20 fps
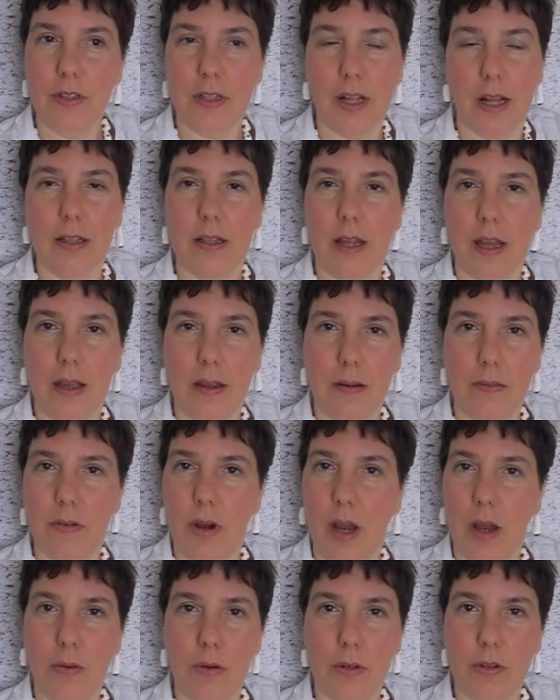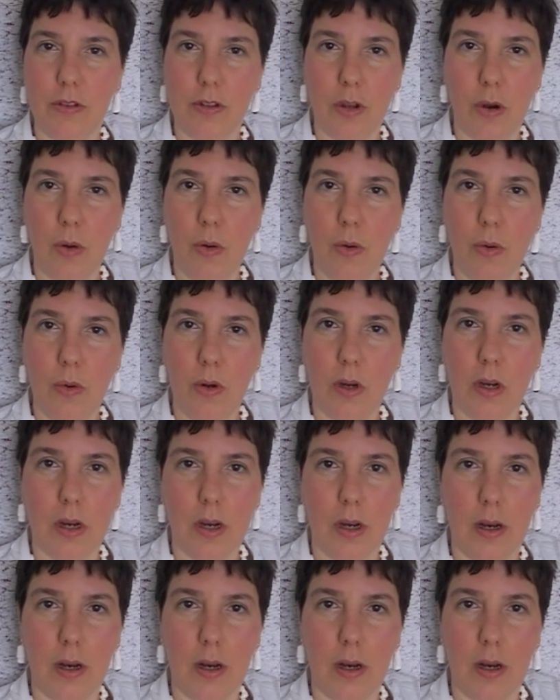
that, I was so